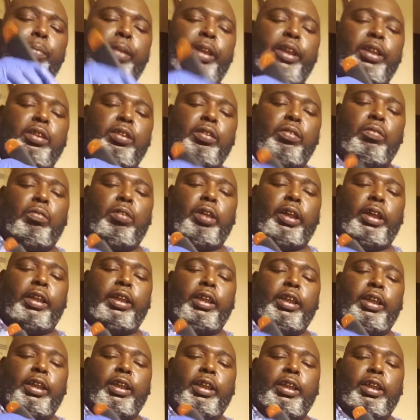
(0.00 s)

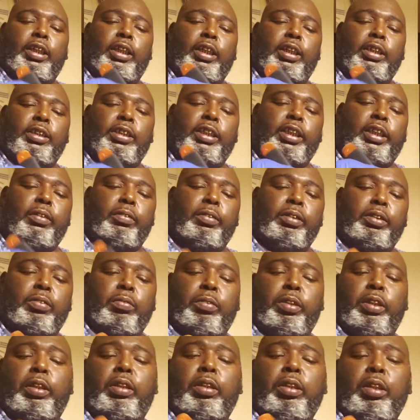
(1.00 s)
information where I can get in
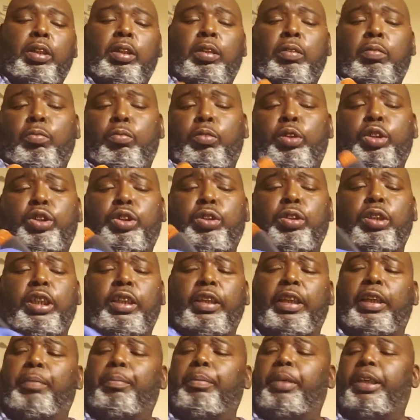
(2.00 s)
contact with you. Well,
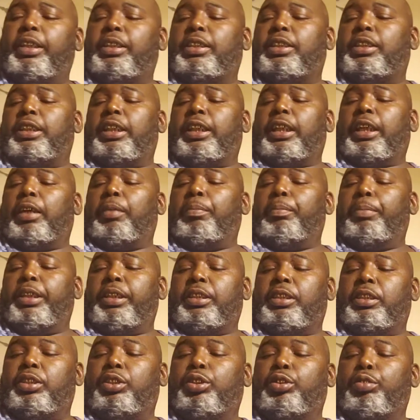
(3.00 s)
once you leave that message,
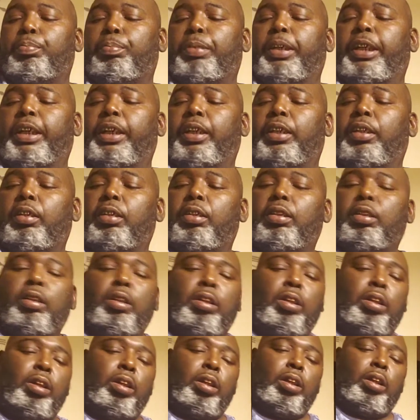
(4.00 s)
I'll message you back
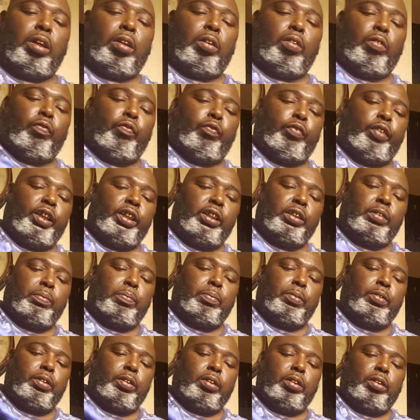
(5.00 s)
on
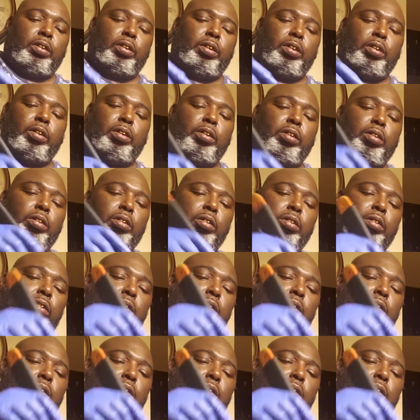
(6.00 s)
Facebook,